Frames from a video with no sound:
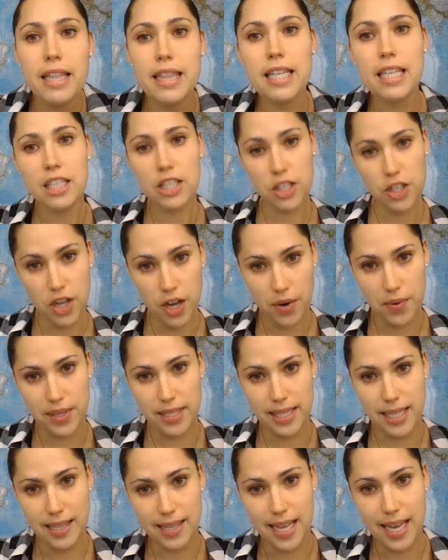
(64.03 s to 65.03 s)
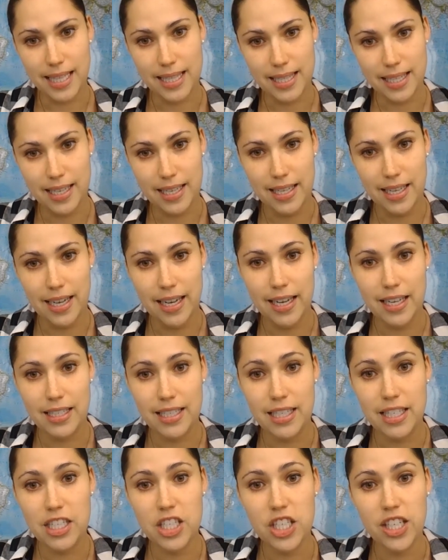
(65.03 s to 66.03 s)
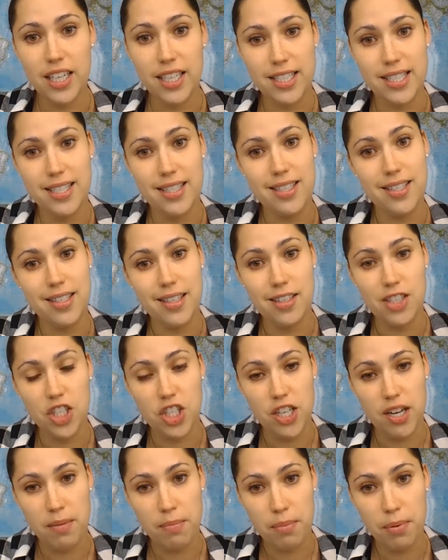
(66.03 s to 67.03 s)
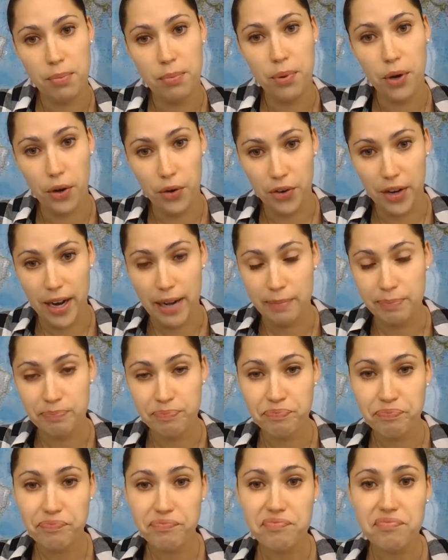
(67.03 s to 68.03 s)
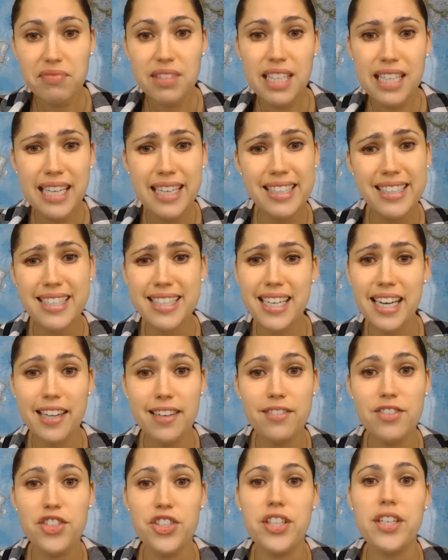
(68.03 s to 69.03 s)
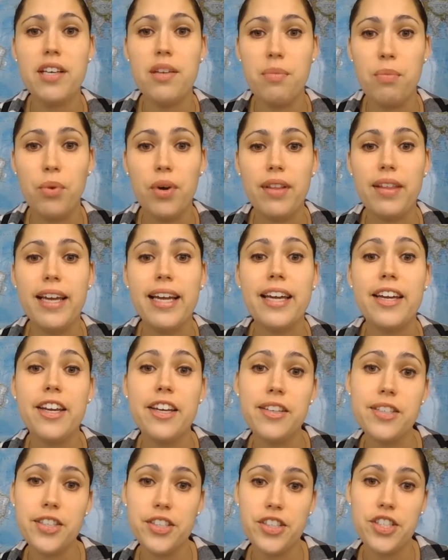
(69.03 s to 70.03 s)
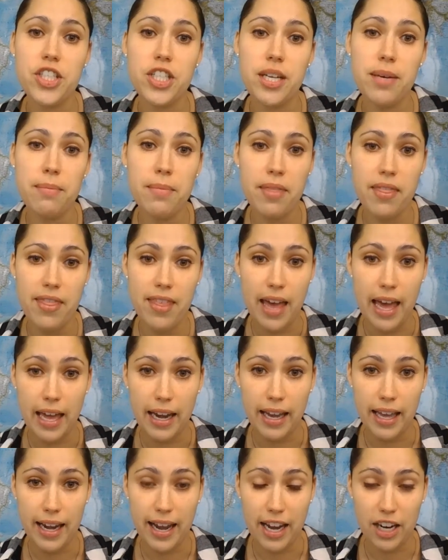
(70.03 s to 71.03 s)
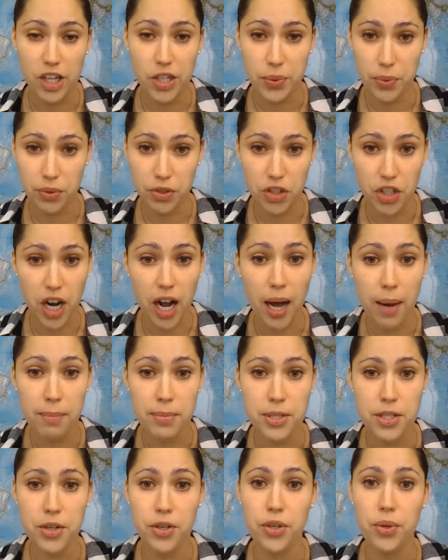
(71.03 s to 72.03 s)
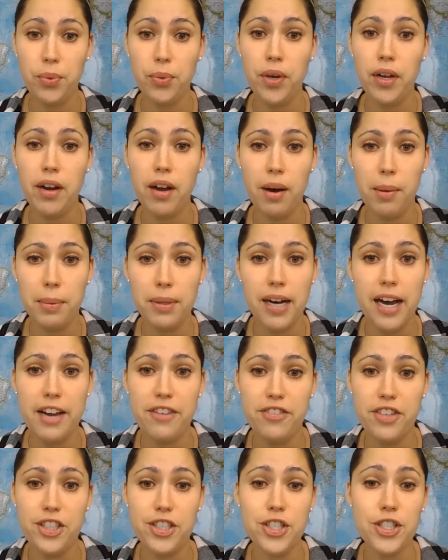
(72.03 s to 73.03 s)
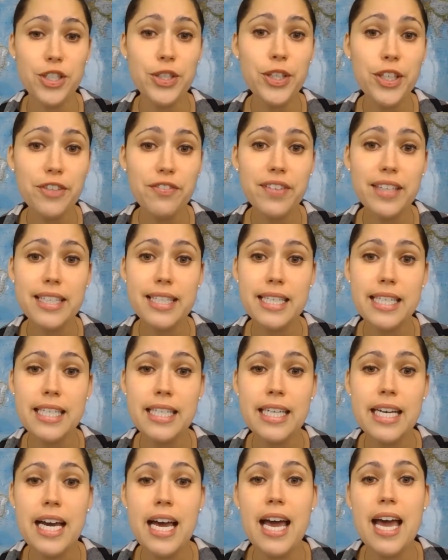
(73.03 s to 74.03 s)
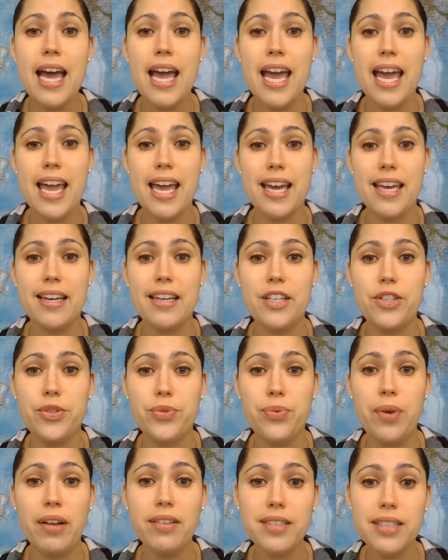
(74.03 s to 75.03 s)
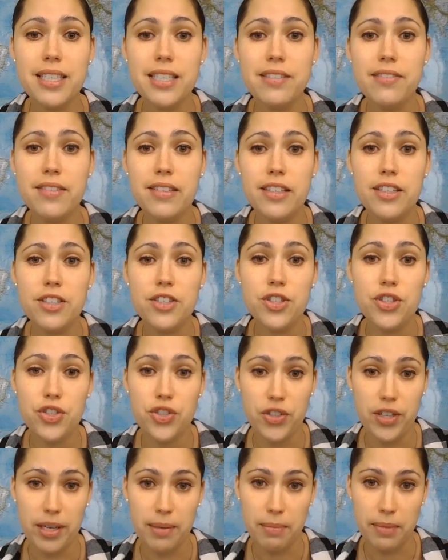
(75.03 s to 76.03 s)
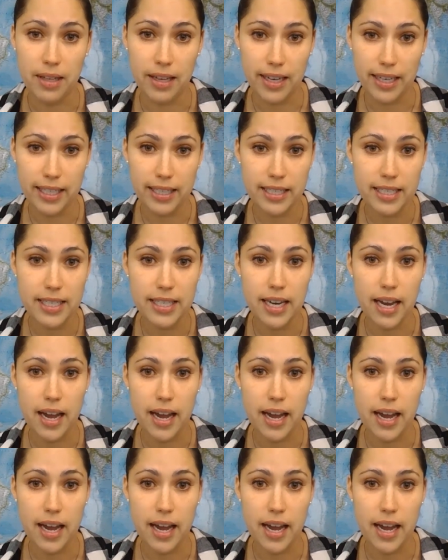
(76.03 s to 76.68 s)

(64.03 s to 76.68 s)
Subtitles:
thing to know is that that's a teaching assistantship program. And it's kind of treated more like an internship than an actual job. So you would apply for a student visa, and it's relatively streamlined.